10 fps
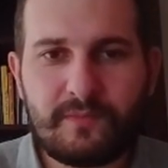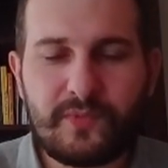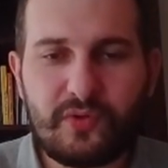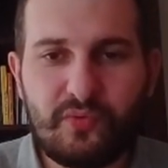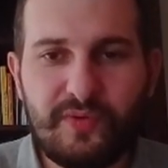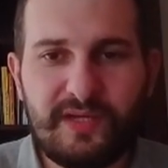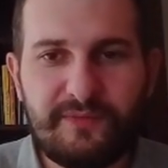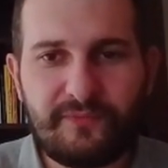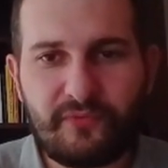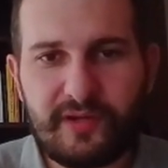Queen
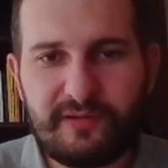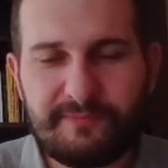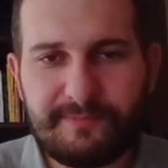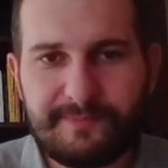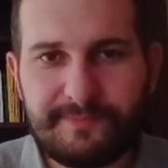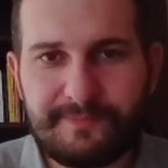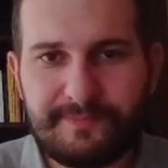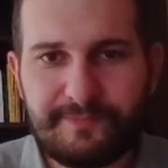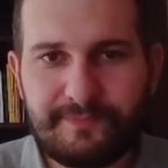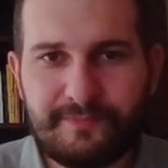e3,
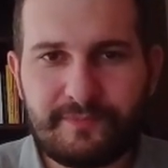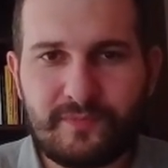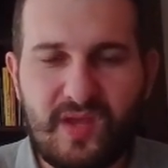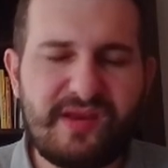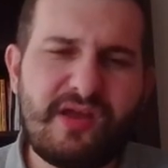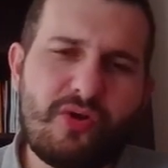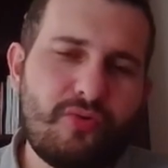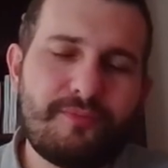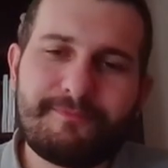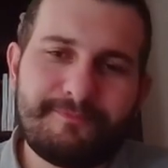and
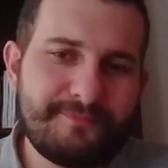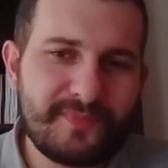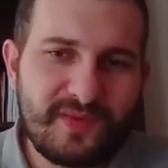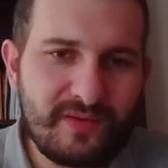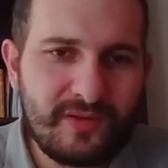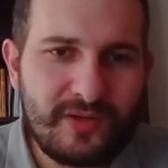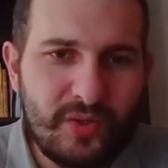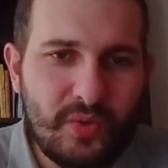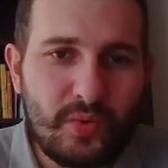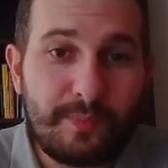now
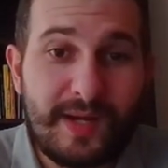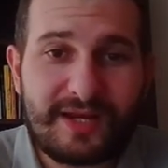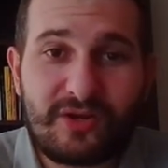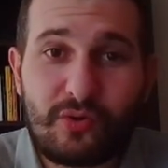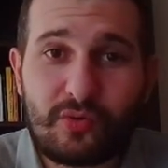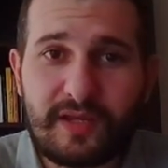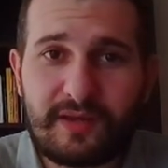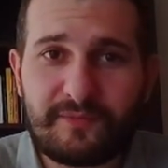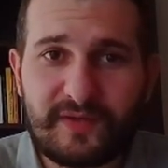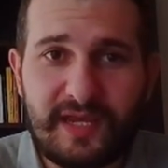black could
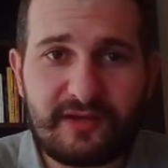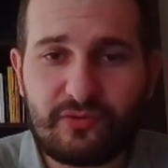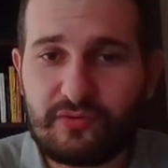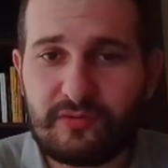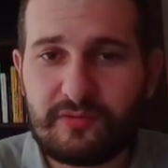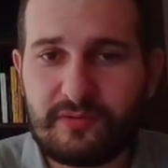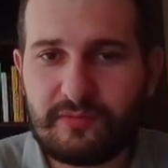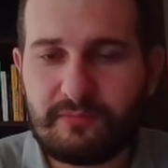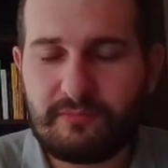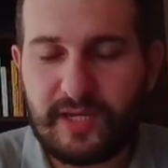have taken
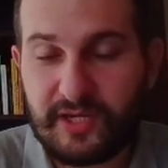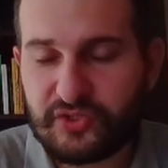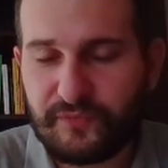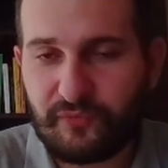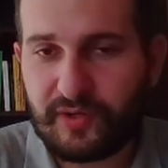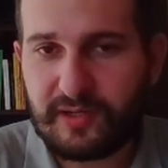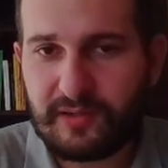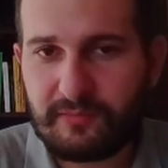h3